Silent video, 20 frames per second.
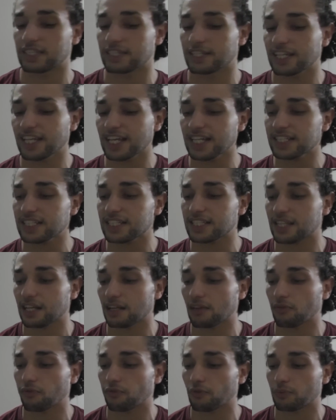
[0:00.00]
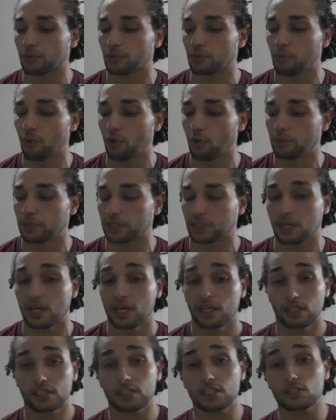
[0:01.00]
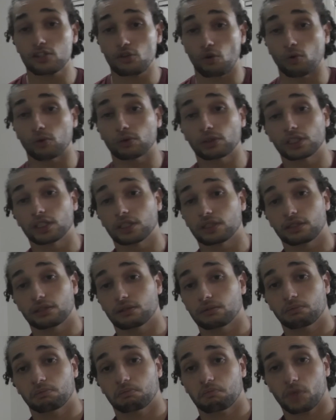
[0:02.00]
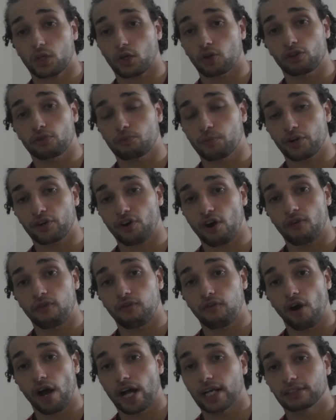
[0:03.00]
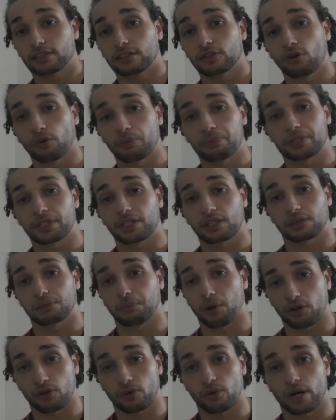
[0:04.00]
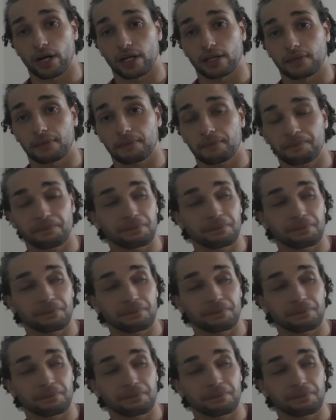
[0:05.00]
And you can tell from the moment, this is the only Conor McGregor fight I did not predict, by the way.